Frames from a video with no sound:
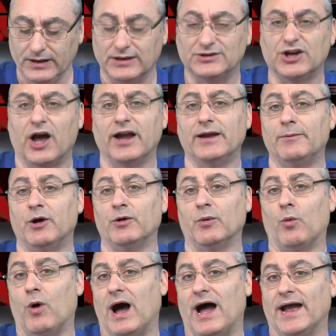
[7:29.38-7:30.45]
talking about
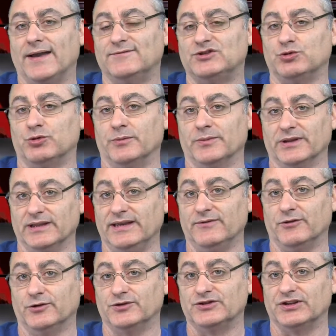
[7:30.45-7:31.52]
wives who were
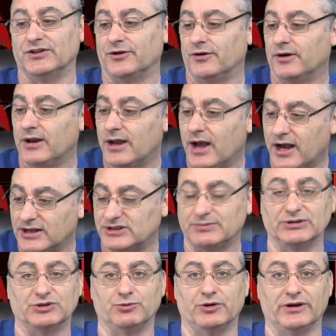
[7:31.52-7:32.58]
believers and their
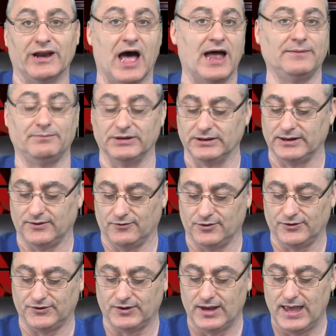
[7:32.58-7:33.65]
husbands were
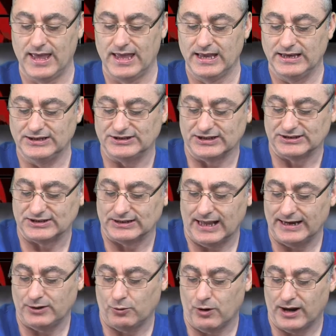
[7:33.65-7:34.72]
non-believers. He says,
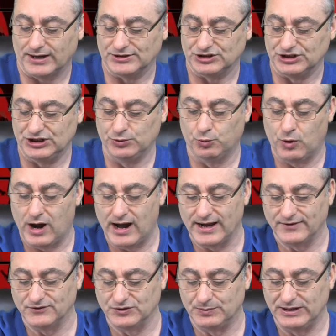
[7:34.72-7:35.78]
"Likewise, ye
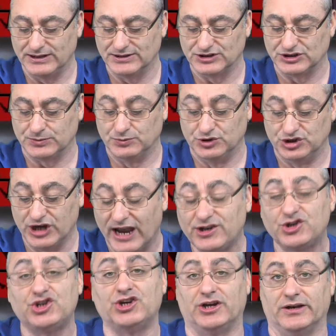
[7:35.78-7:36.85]
wives, be in
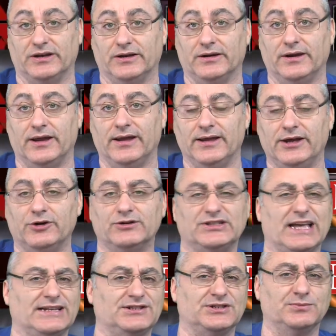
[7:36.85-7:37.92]
subjection." Here is
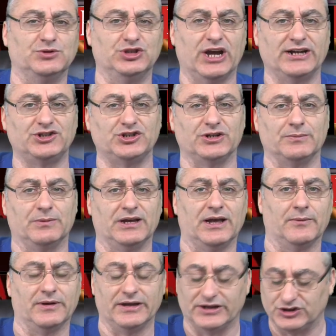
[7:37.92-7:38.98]
that subjection,
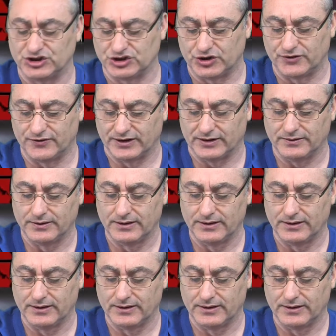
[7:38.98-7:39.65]
becoming a servant,